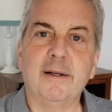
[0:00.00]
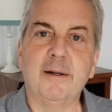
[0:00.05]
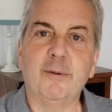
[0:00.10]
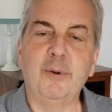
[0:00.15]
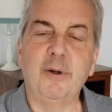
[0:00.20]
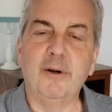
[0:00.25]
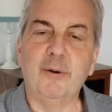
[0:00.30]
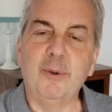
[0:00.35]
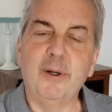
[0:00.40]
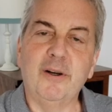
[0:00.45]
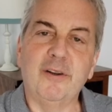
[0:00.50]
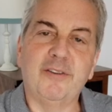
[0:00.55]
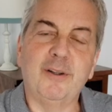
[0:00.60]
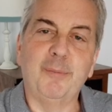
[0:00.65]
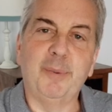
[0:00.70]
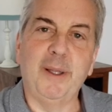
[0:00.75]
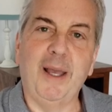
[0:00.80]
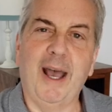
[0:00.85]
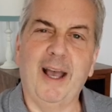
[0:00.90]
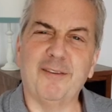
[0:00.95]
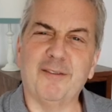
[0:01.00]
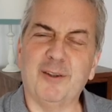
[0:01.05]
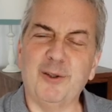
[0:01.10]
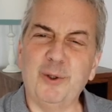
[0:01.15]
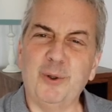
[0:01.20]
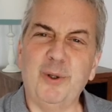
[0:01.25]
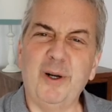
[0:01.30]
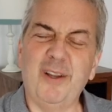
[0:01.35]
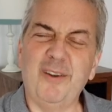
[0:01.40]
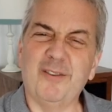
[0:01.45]
We're to simply ask,
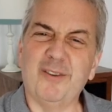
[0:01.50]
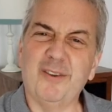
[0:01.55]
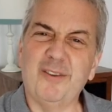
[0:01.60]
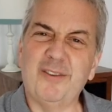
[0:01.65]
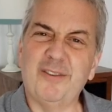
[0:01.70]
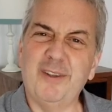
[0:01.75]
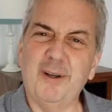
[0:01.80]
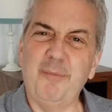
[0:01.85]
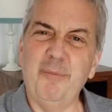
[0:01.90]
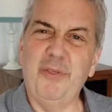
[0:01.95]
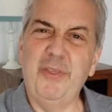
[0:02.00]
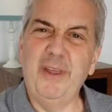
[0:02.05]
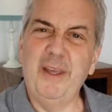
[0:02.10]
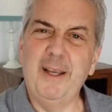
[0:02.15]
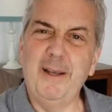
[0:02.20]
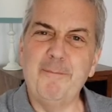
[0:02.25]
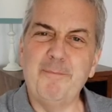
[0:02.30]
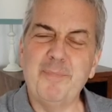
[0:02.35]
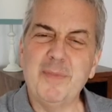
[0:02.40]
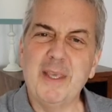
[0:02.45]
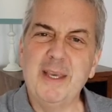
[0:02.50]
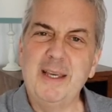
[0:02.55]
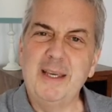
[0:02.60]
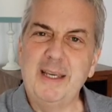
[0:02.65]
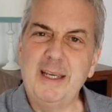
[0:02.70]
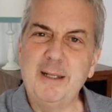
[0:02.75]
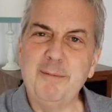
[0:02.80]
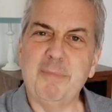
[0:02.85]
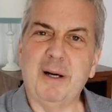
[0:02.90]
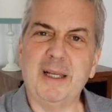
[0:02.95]
"Lord, is there something
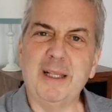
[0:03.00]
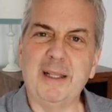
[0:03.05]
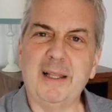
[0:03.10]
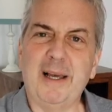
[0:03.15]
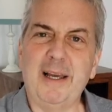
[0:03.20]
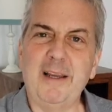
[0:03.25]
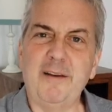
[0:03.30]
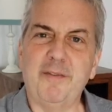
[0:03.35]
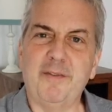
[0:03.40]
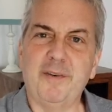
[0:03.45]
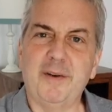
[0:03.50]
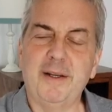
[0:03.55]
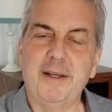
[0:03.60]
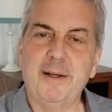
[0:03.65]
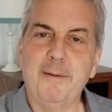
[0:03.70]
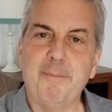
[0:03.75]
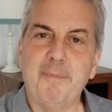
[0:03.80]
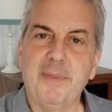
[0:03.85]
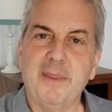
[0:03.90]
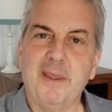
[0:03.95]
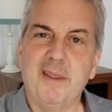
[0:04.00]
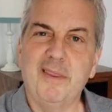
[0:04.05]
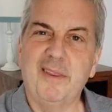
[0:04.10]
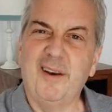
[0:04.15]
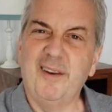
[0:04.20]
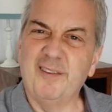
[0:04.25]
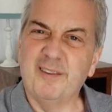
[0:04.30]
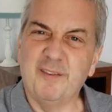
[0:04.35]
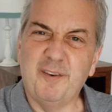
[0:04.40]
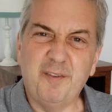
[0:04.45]
in my life
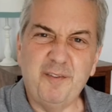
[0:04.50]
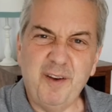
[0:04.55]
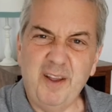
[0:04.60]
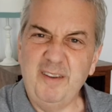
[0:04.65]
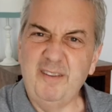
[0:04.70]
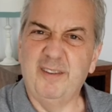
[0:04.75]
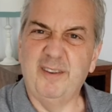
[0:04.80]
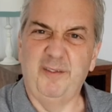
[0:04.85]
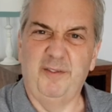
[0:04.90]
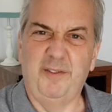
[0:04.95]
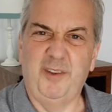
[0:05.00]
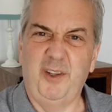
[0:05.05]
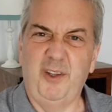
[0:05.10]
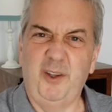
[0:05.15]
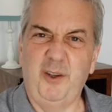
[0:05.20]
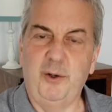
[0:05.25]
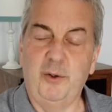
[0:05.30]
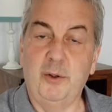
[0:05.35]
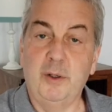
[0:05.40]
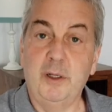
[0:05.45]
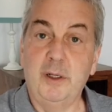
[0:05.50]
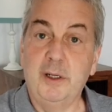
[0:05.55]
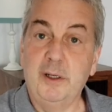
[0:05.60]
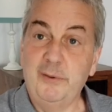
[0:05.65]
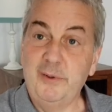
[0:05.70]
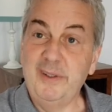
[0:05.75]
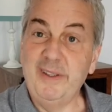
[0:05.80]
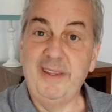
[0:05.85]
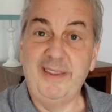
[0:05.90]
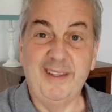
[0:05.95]
that is offensive to you,
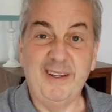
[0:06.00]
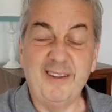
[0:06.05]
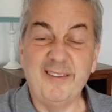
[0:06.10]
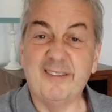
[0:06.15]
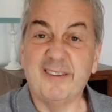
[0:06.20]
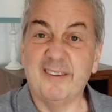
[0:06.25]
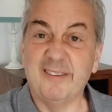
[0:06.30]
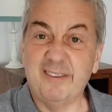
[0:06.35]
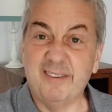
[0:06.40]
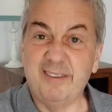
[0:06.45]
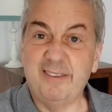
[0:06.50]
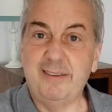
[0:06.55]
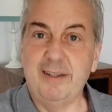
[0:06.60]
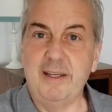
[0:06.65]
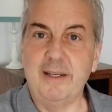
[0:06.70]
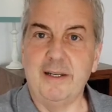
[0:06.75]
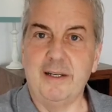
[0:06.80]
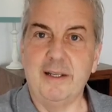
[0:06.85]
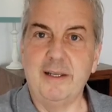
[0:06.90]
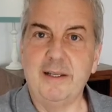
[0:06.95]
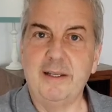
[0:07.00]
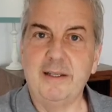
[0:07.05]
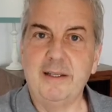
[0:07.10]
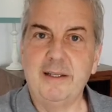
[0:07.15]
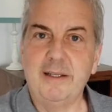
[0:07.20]
really that is sin,